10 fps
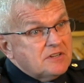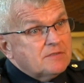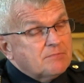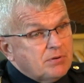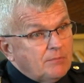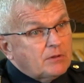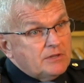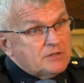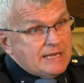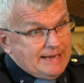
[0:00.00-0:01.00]
So
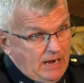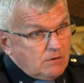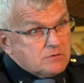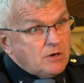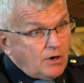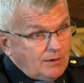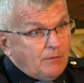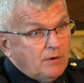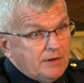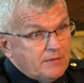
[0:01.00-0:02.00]
it's easy to publicly
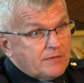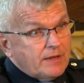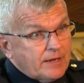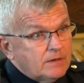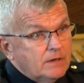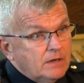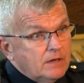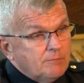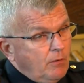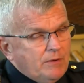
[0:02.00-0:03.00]
to now talk about
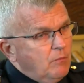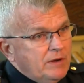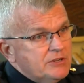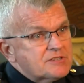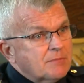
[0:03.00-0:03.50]
what you think,